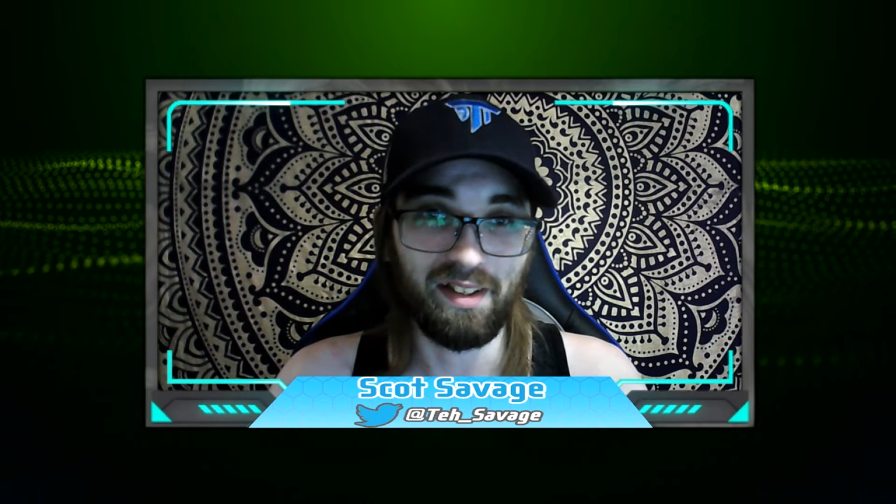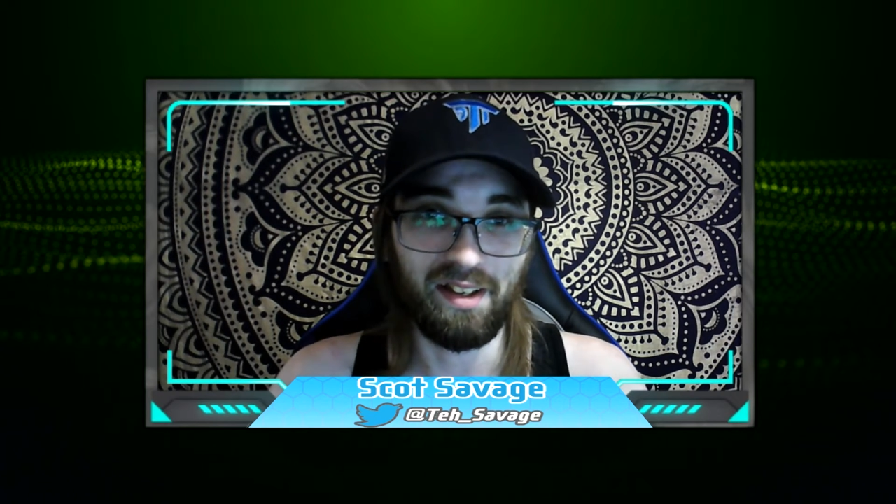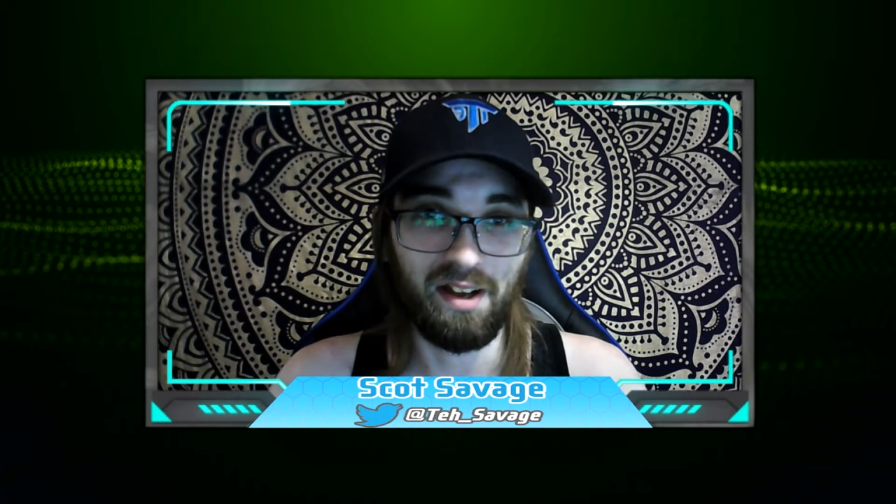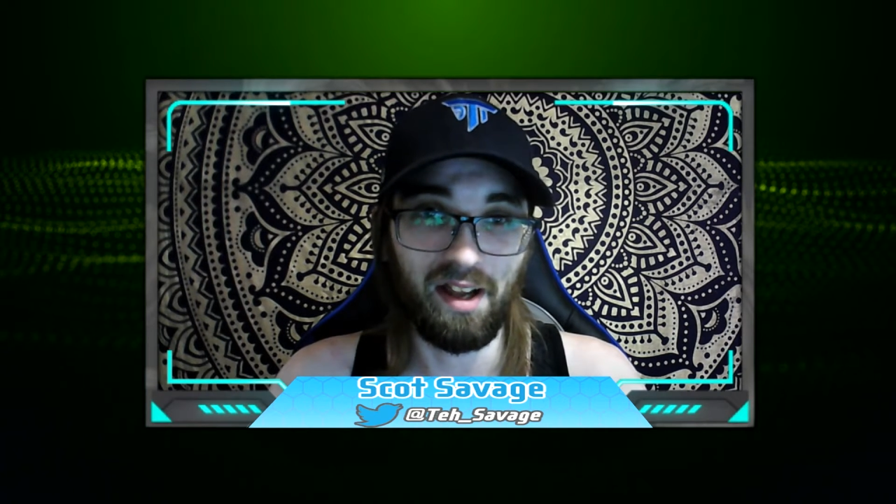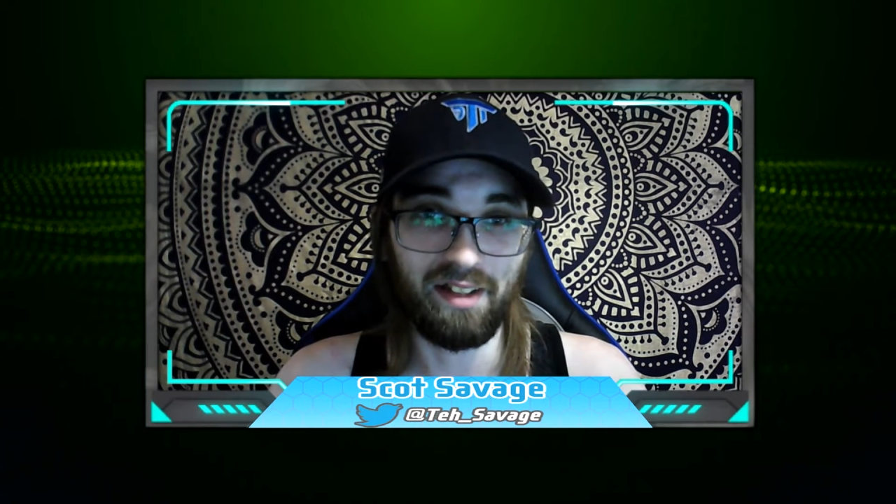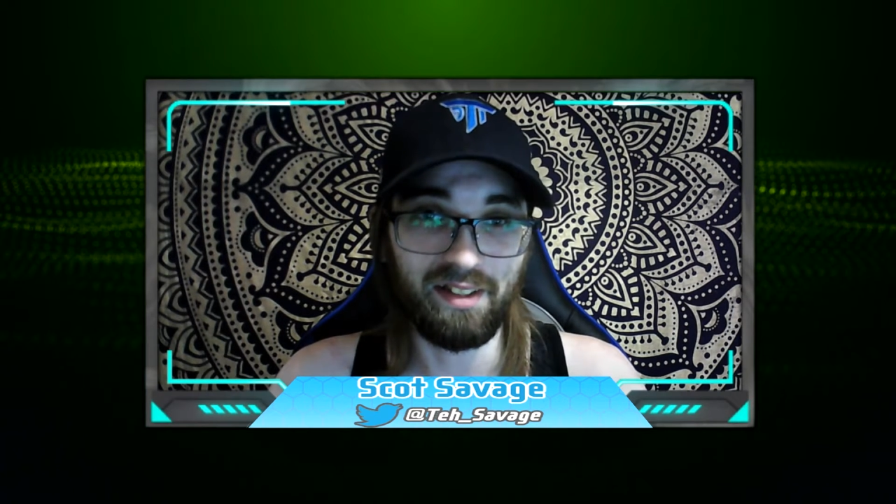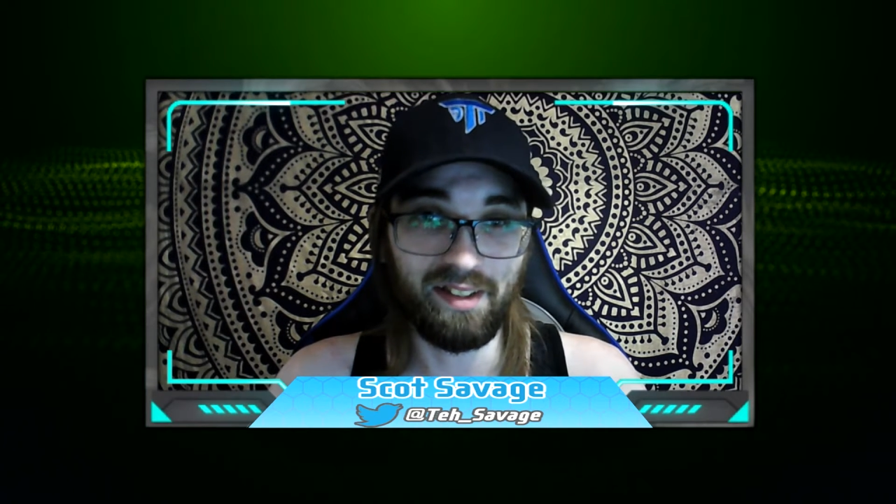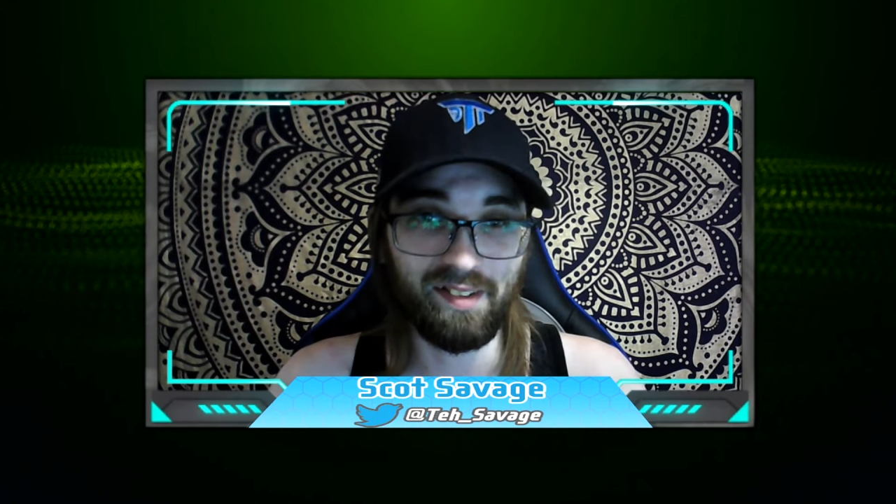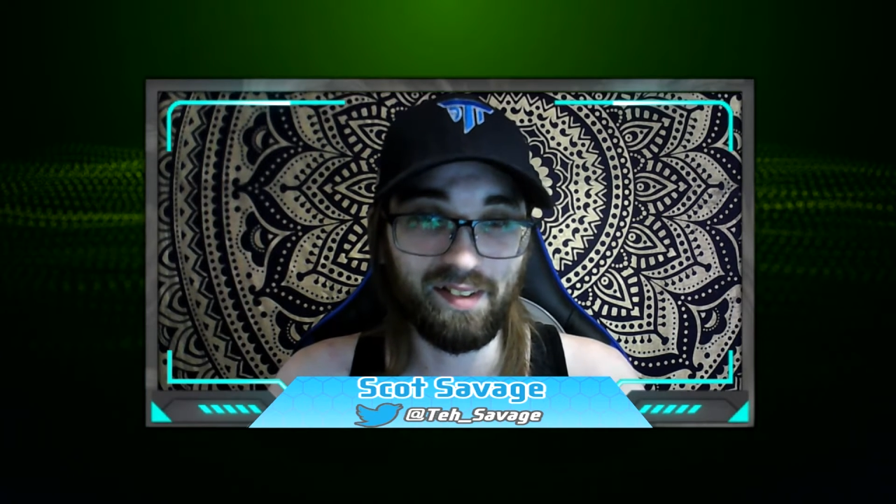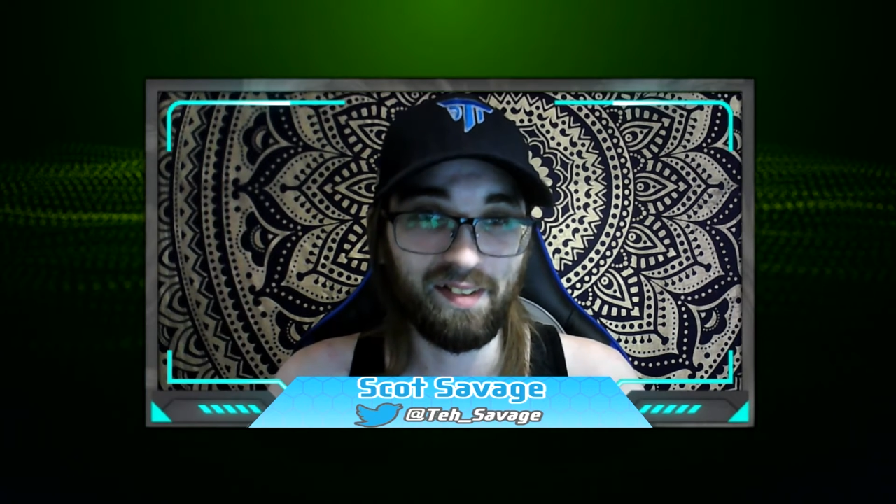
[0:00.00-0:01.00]
at
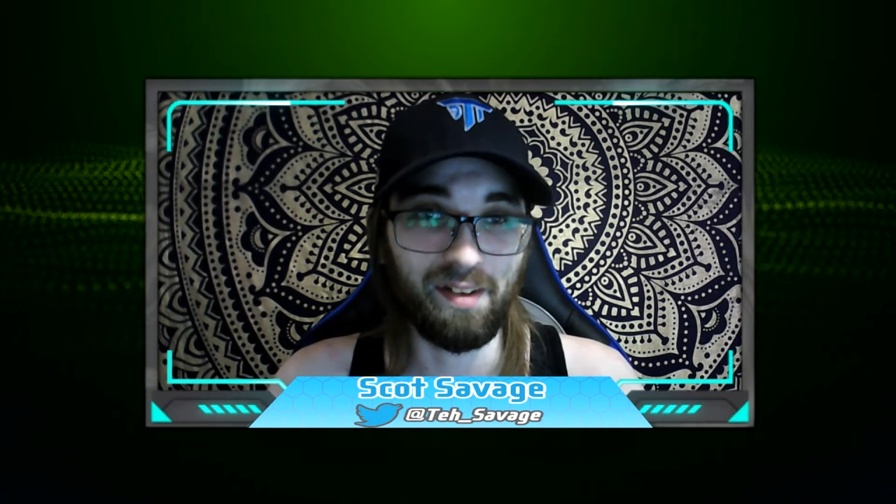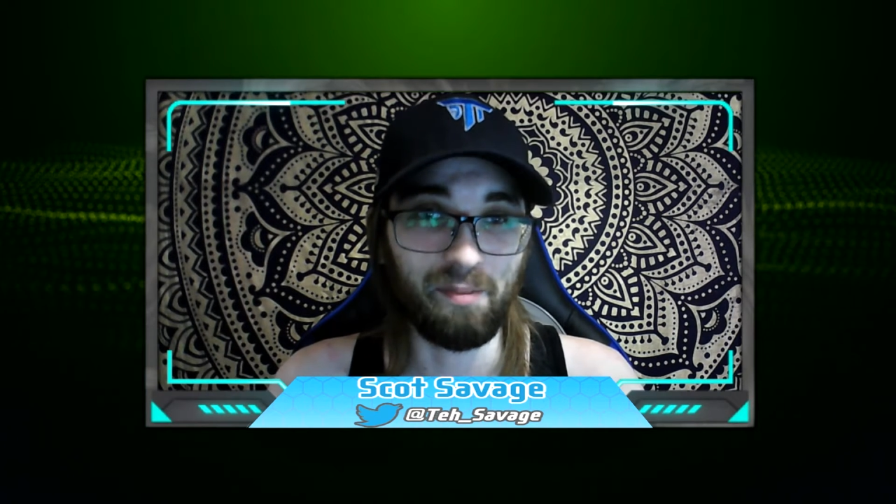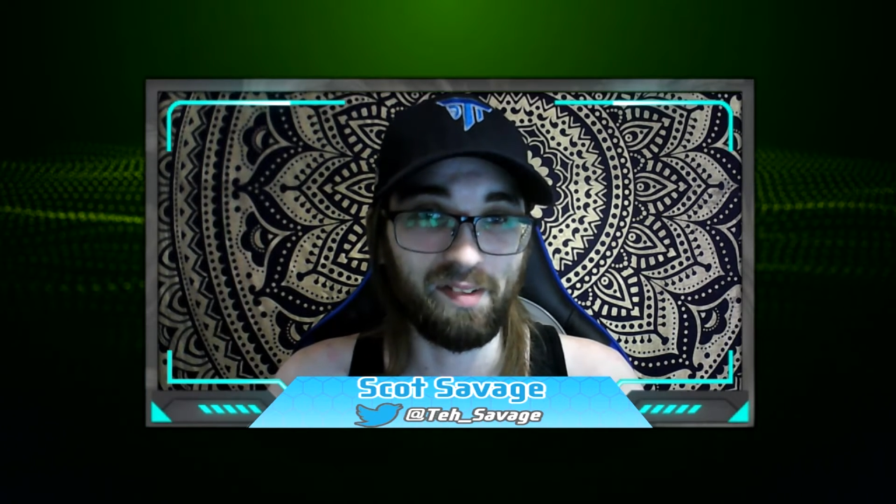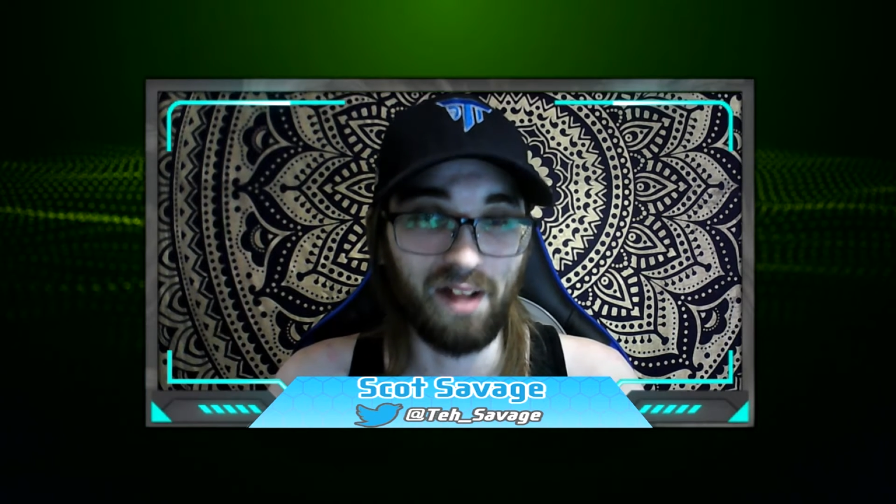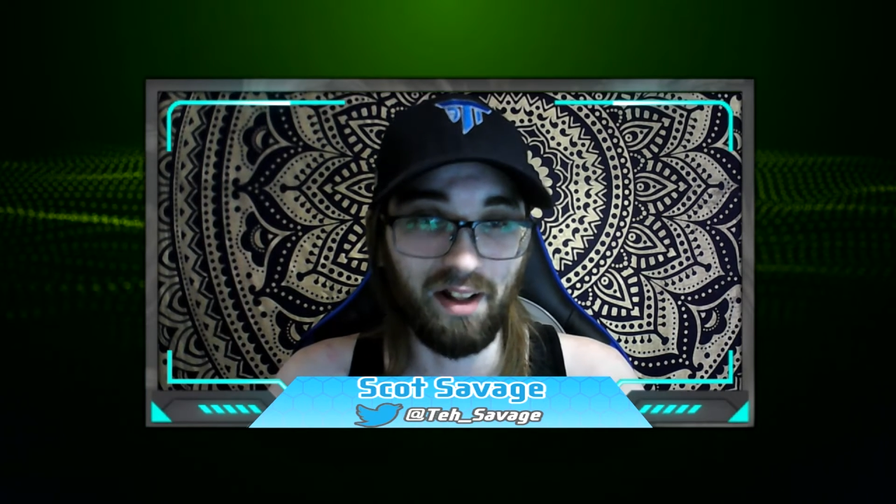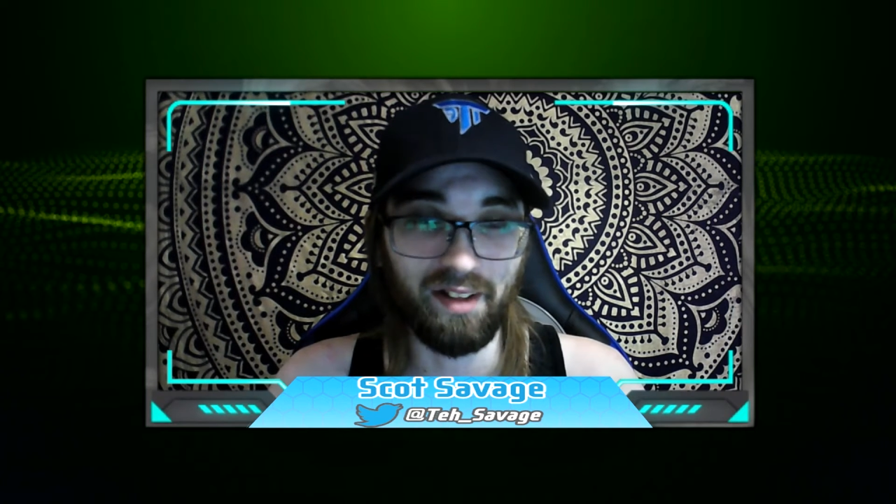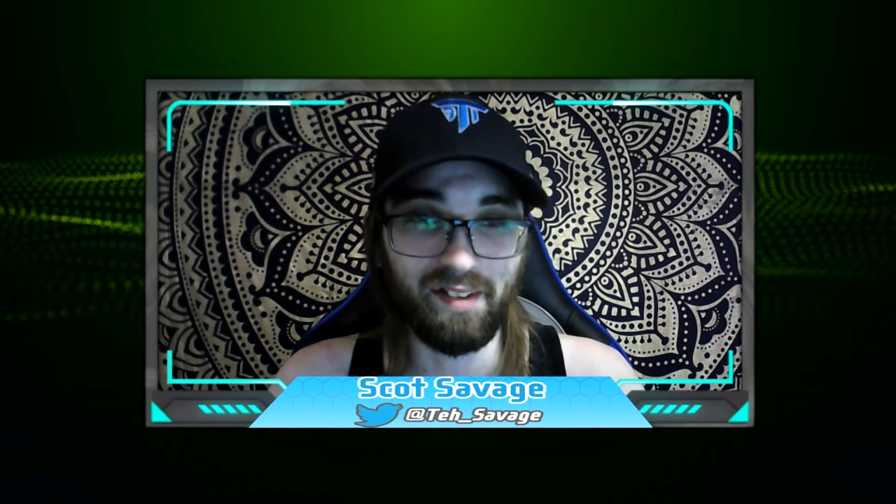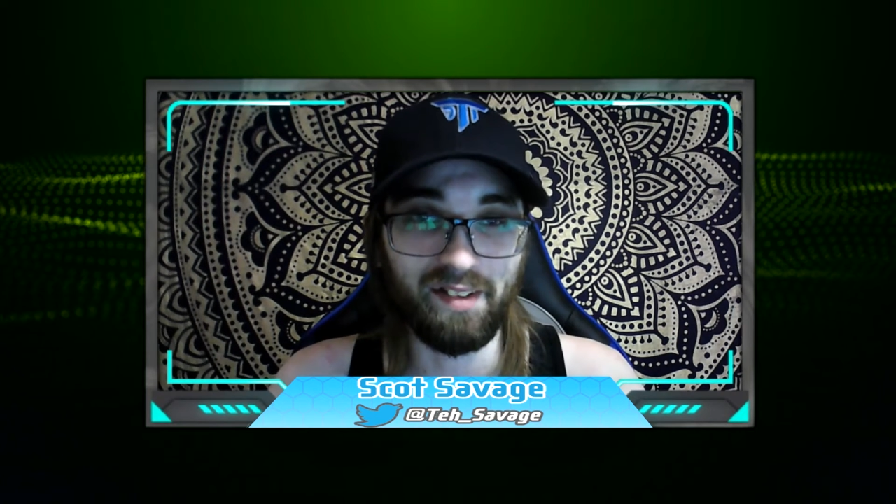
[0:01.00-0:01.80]
least some solace